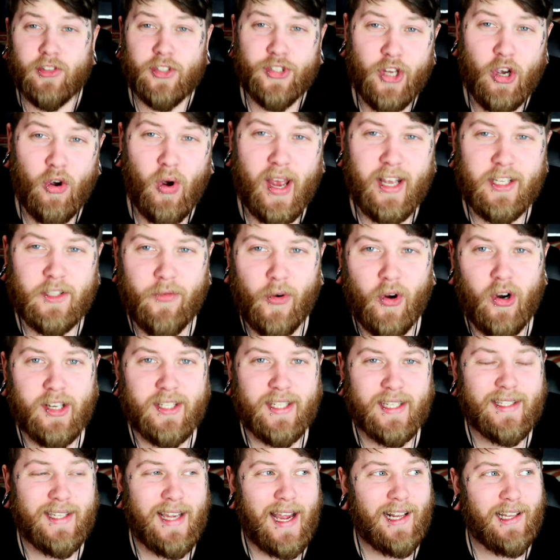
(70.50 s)
So, as far
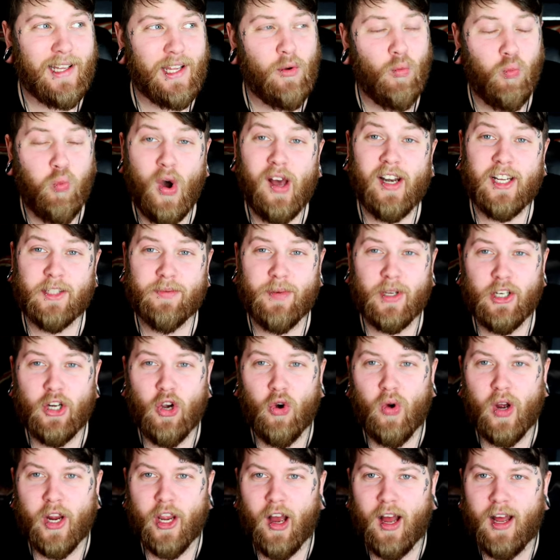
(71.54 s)
as exactly what has been
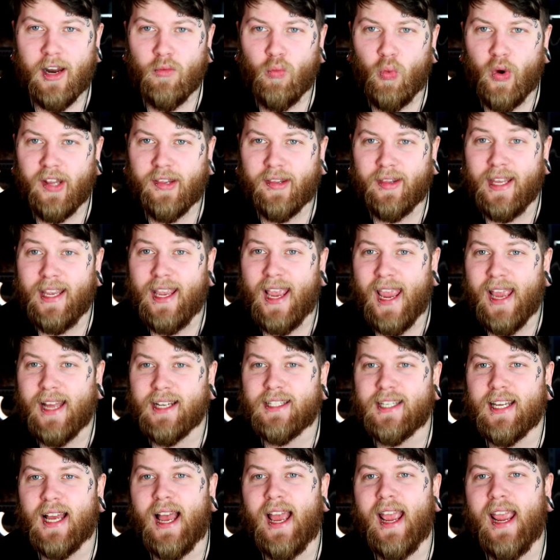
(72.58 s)
going on with the
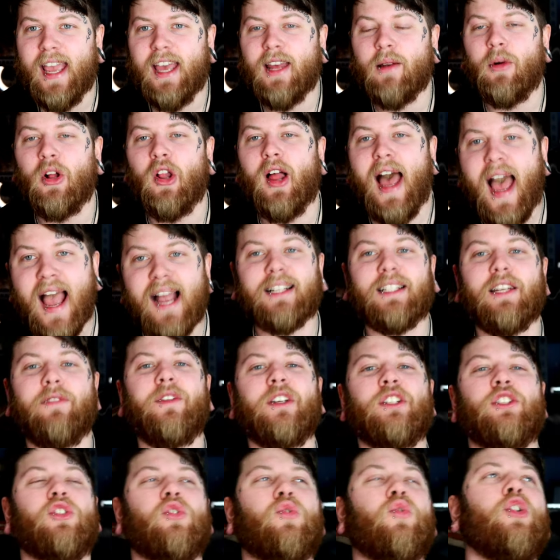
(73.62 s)
anti-animal
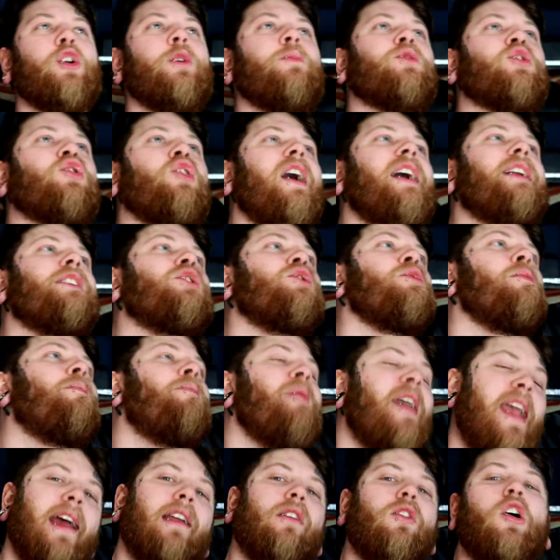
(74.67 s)
activist groups trying to
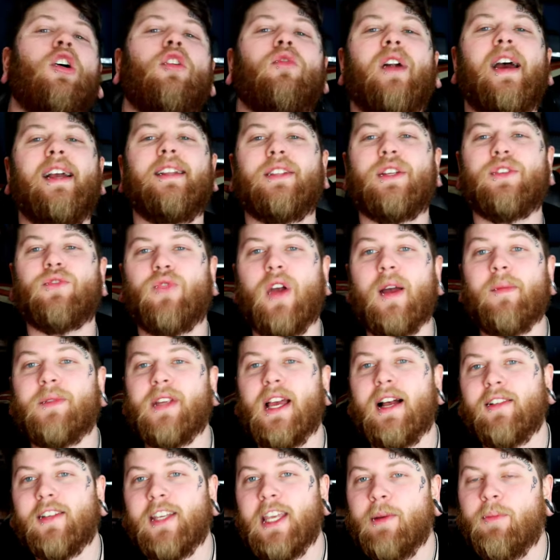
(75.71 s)
ban our rights as
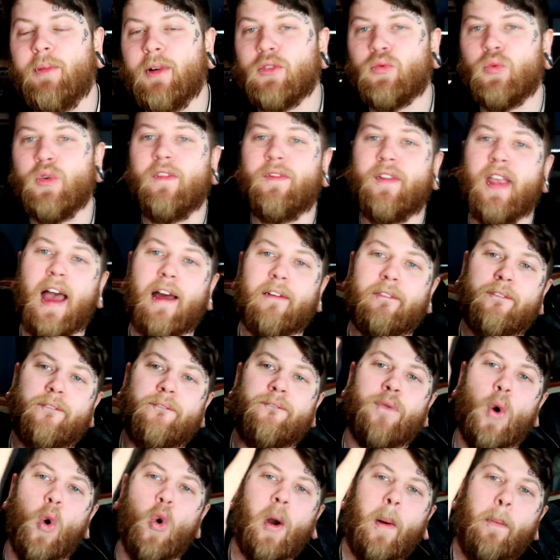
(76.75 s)
reptile keepers, we've got
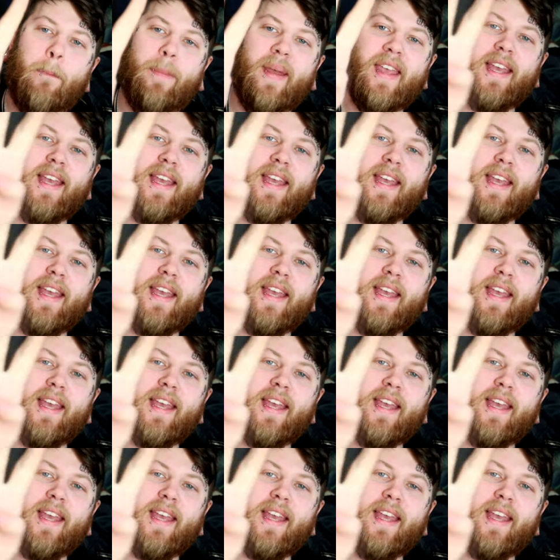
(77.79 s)
four